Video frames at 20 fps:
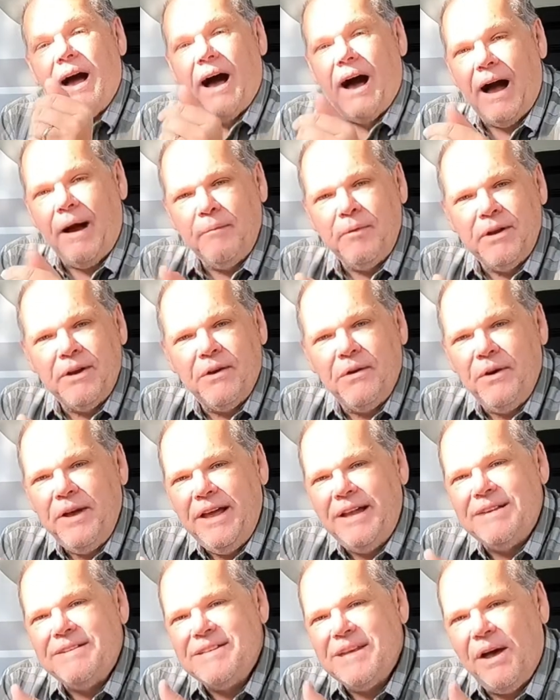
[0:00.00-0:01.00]
I'm going to go
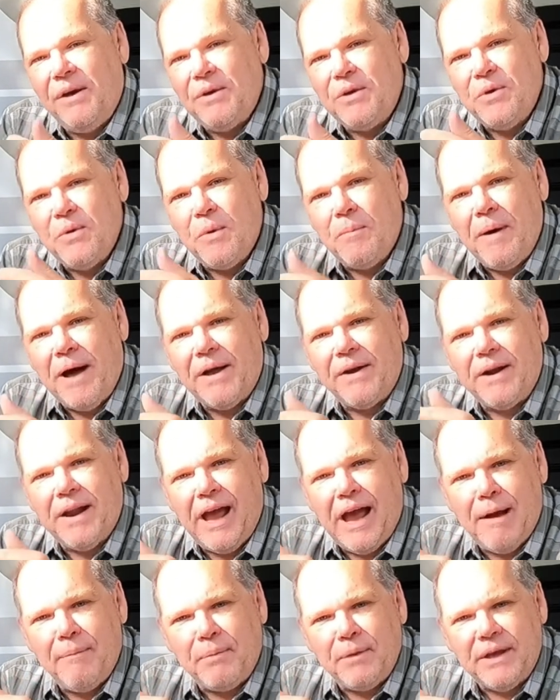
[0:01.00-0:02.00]
ahead and tell you about an
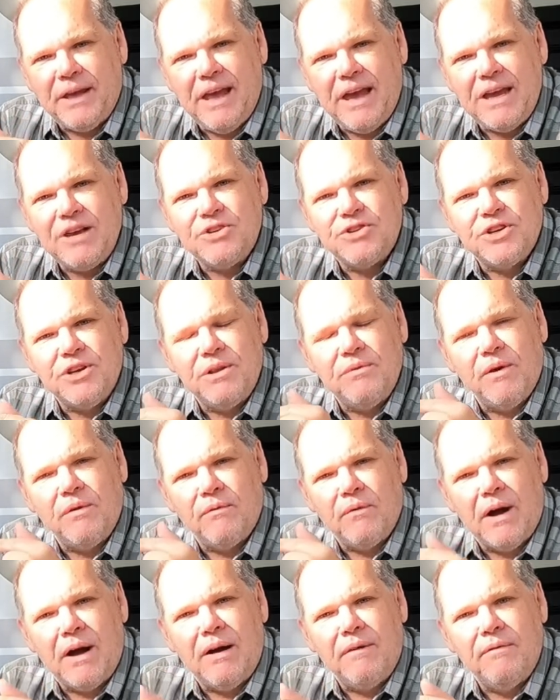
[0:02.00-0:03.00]
application
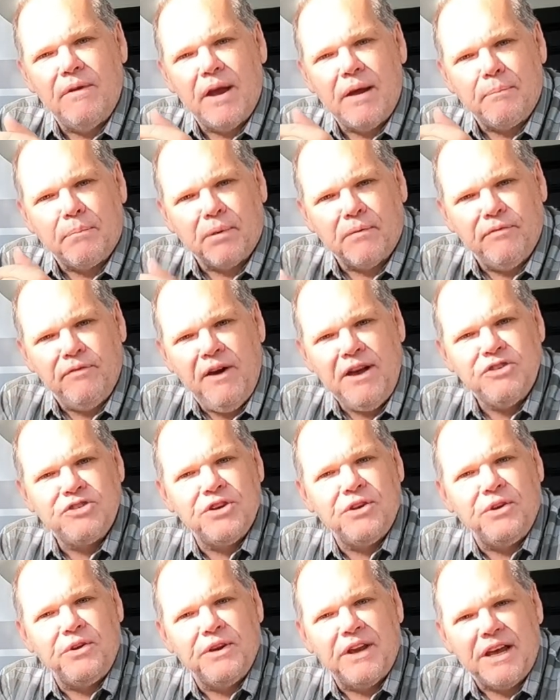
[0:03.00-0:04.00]
of a
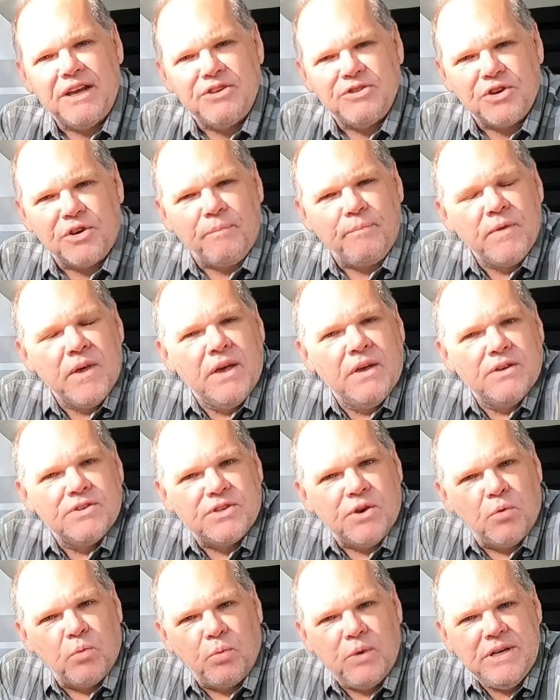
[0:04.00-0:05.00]
professional nature.
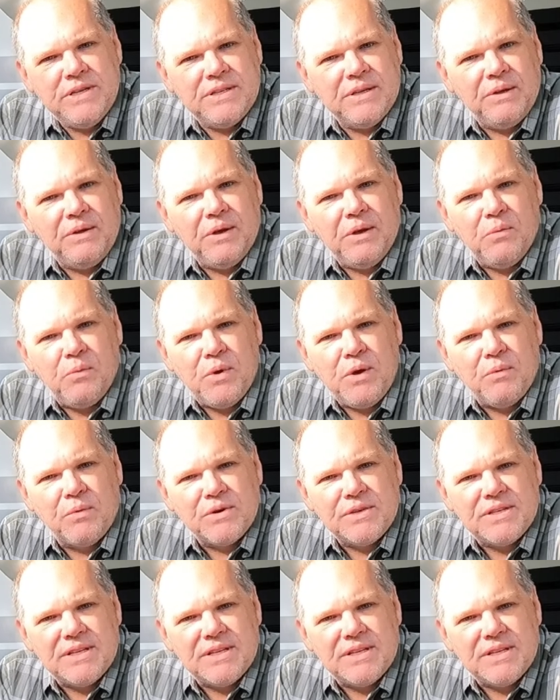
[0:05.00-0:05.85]
So recently we were